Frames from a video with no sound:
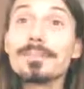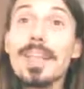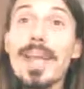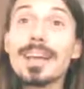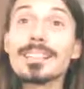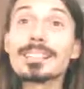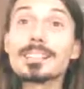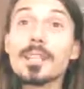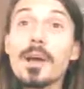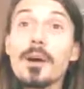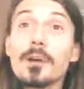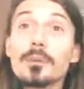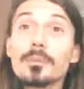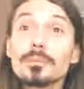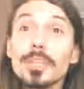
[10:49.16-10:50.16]
yeah,
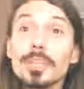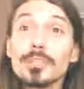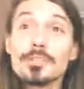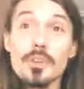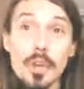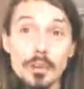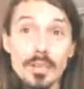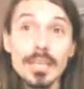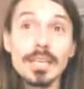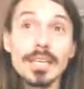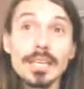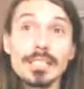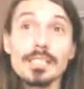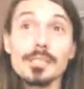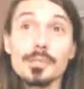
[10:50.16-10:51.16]
so they're strongly
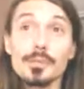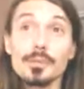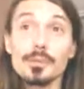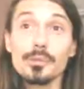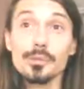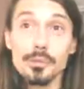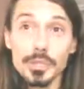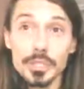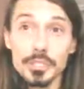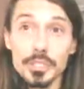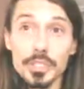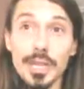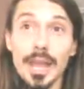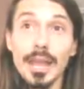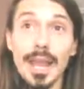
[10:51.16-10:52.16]
connected to
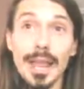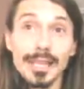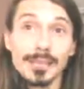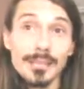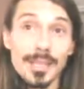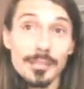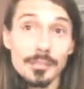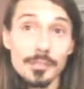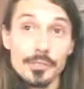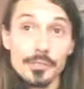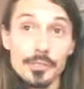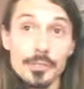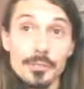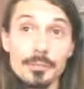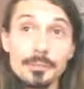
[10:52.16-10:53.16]
tradition and
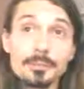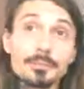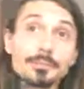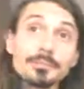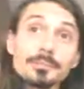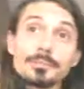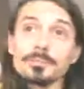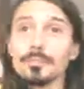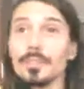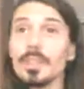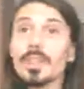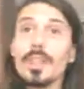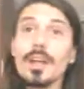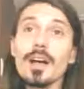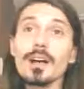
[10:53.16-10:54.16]
ancestors.
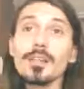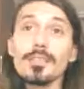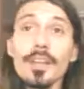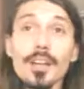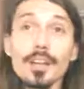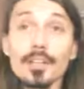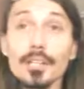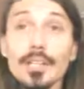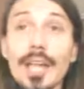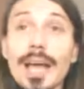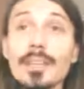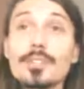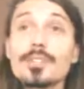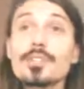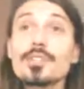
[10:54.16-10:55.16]
They are good
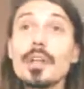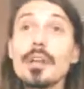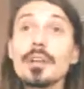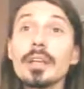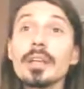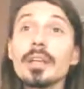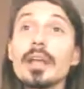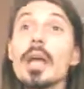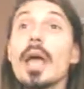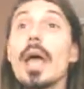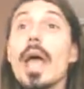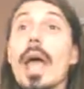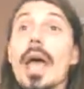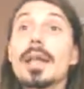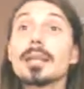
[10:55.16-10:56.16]
at starting
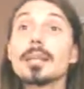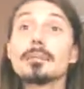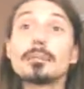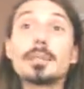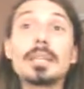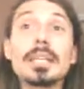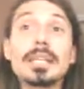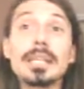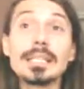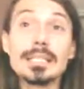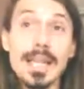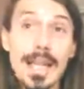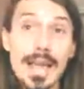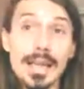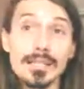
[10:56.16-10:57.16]
and completing a
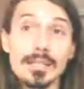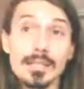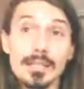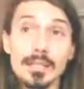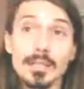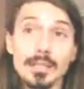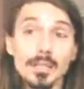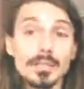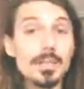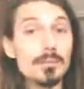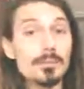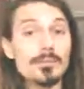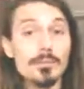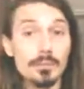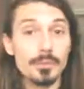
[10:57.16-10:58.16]
task, and this
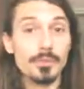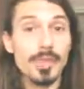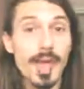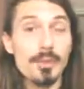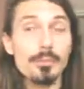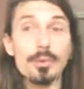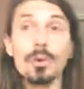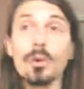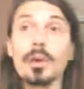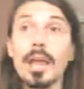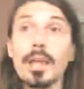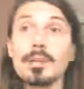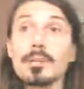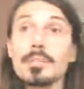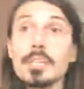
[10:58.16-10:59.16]
comes from their Capricorn
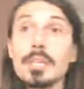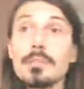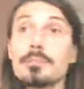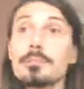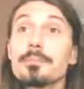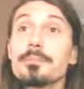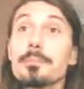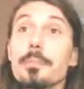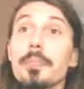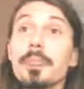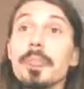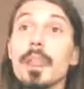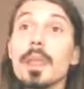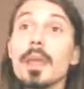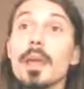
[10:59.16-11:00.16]
energy,
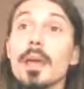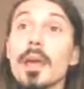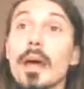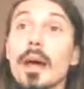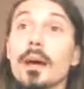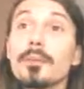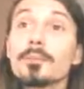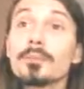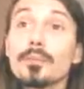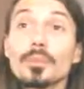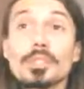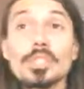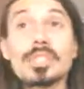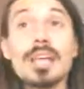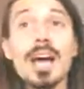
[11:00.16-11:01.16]

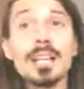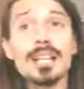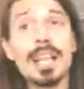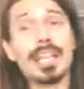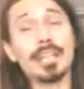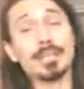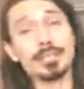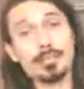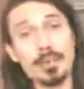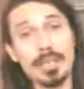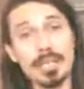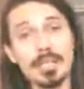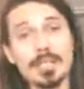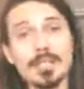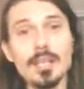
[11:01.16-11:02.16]
which is unlike
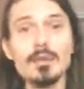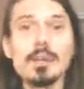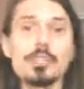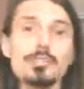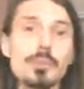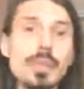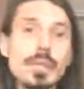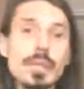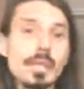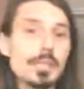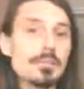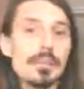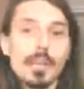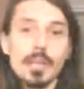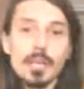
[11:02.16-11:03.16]
Ashwini. So Ashwini
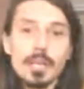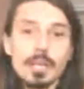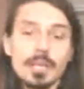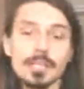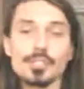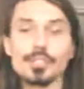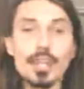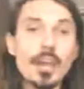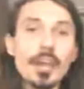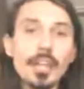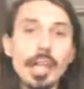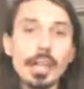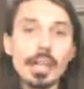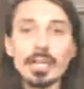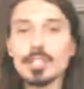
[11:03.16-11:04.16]
is very good at like starting and